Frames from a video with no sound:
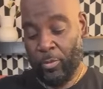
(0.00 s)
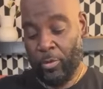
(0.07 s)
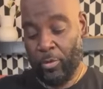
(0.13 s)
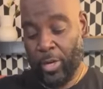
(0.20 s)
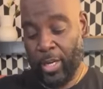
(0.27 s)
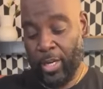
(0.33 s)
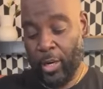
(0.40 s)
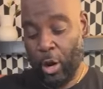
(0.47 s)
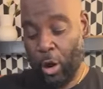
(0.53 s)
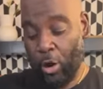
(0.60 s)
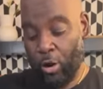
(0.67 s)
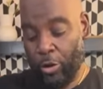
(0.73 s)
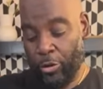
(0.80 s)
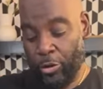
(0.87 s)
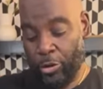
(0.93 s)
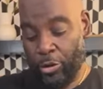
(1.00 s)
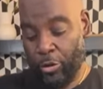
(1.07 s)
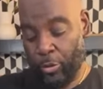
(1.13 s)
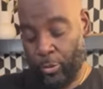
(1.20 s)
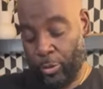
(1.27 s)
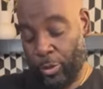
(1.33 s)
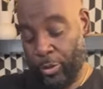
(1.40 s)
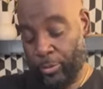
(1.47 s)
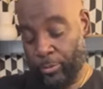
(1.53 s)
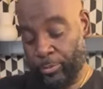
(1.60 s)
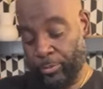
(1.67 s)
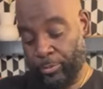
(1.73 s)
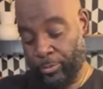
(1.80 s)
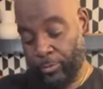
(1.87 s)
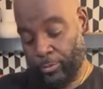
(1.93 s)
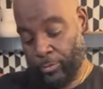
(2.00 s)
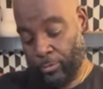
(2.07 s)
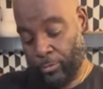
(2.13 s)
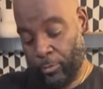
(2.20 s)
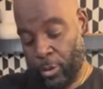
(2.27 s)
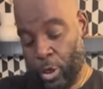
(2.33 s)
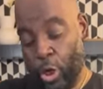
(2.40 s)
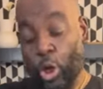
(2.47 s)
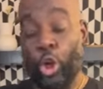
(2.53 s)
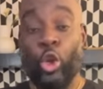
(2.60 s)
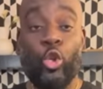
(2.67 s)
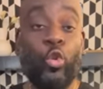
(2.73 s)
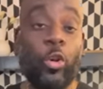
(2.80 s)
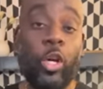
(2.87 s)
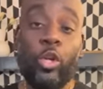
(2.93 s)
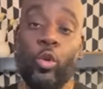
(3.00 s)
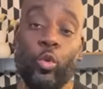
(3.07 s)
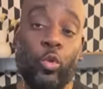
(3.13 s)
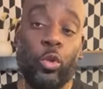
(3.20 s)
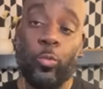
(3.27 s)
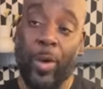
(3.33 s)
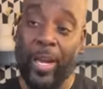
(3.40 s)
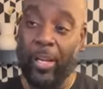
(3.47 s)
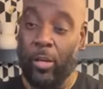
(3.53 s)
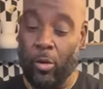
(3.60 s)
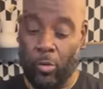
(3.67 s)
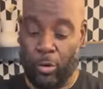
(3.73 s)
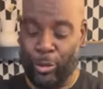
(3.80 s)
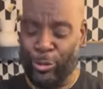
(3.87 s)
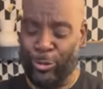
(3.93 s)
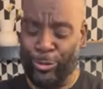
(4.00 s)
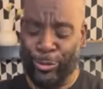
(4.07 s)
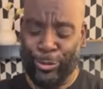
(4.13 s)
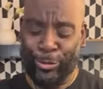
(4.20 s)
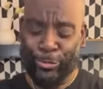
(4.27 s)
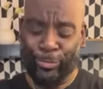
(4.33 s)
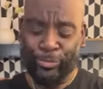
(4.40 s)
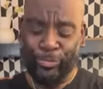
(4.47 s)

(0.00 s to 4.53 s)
Okay, get all the juice. You could use regular orange juice too.